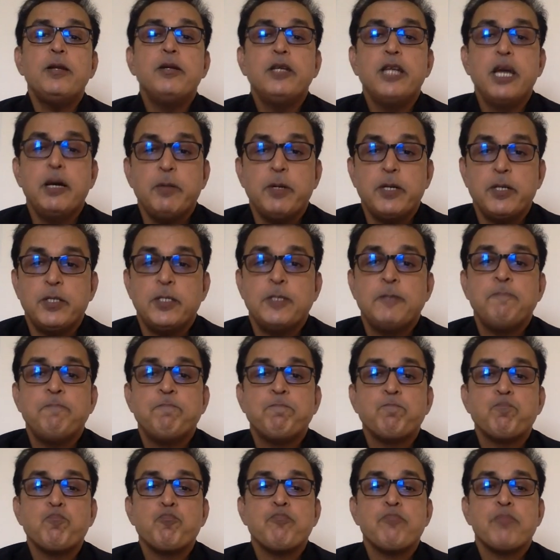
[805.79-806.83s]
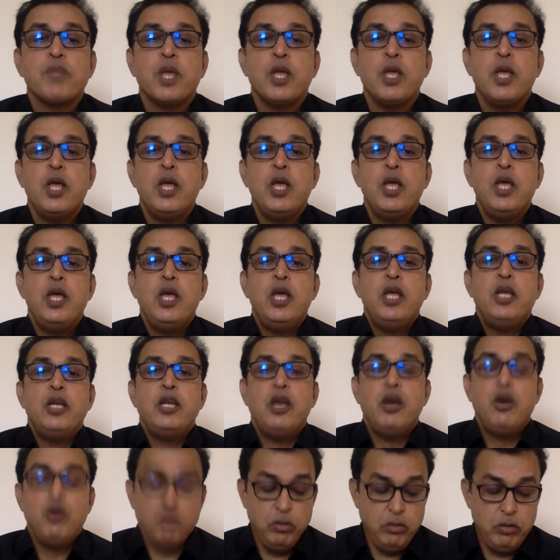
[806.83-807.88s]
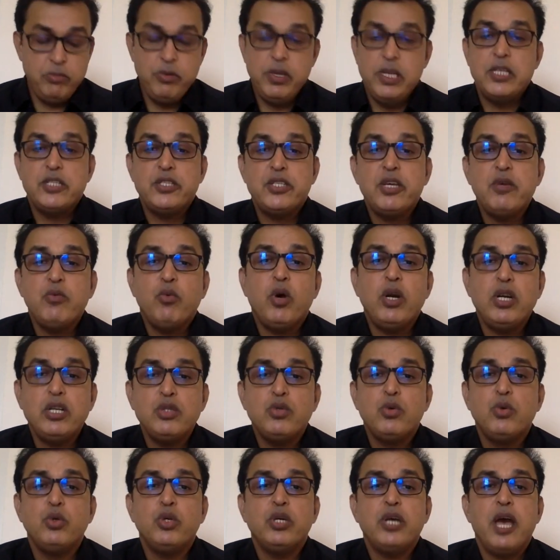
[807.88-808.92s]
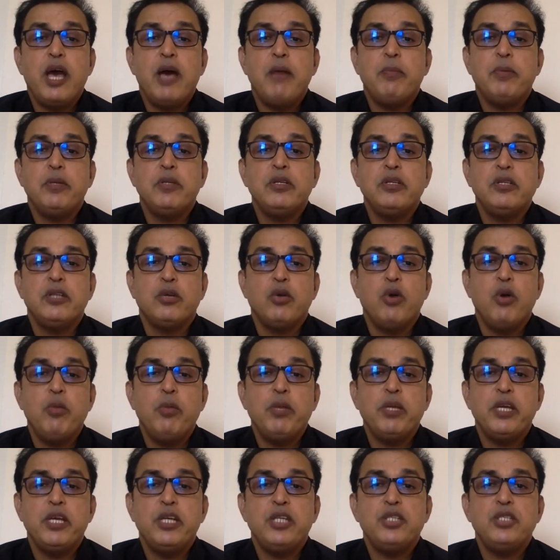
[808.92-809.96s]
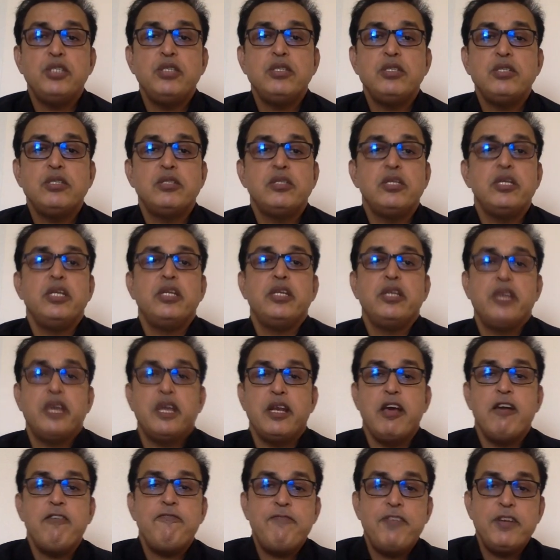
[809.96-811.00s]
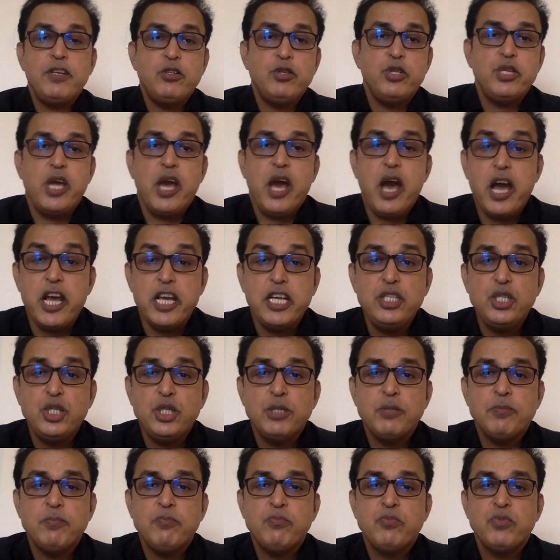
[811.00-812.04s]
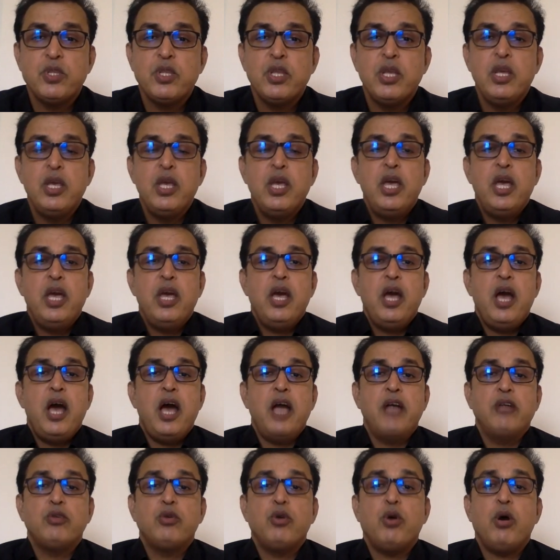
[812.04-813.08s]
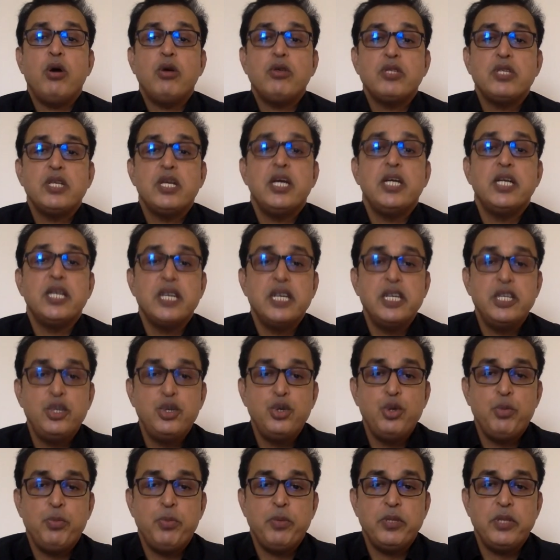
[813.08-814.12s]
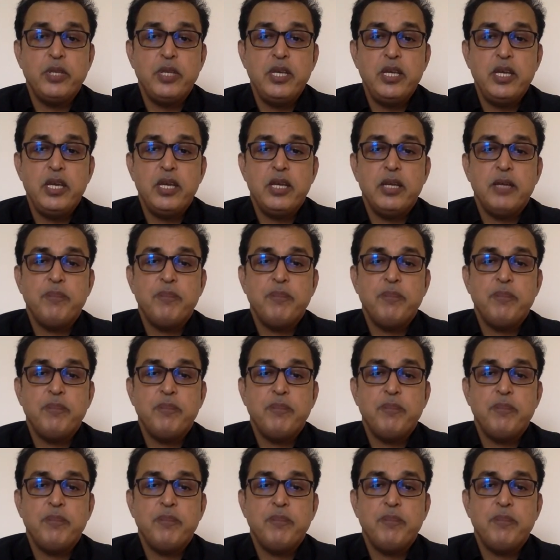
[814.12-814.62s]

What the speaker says: diabetes. Now we'll see what is going to happen. The complications, it can affect the eyes and cause retinopathy,